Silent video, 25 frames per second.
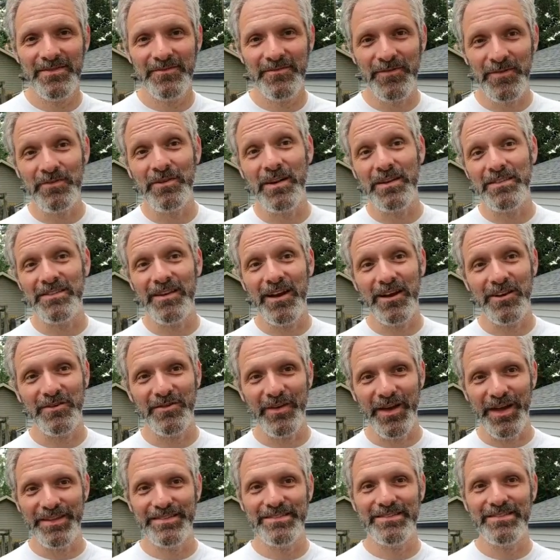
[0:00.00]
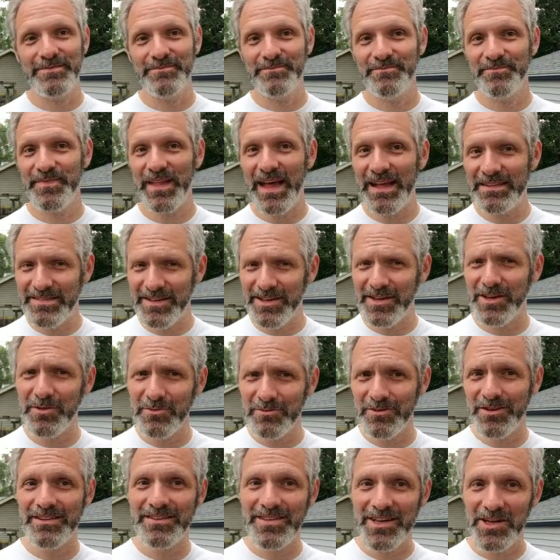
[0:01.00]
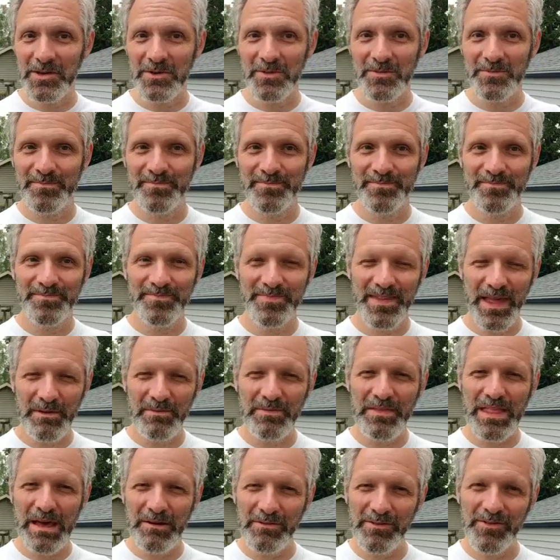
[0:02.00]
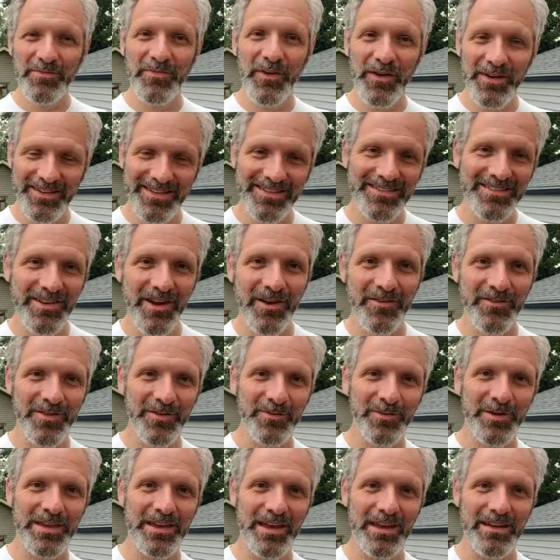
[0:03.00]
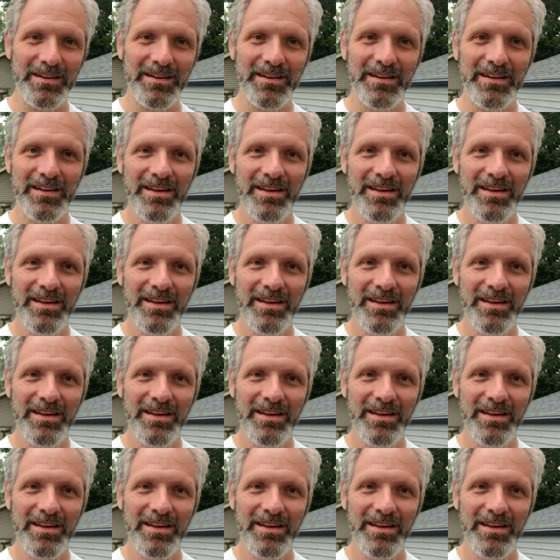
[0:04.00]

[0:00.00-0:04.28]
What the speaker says: For Red Sox fans, that's a good one too. That was fun to see over the weekend.